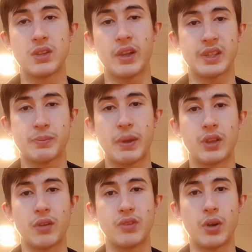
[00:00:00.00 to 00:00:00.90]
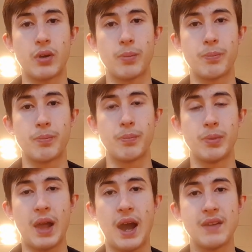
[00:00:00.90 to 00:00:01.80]
aspect of their
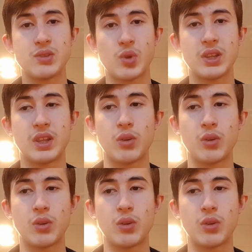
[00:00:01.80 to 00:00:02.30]
lives, right?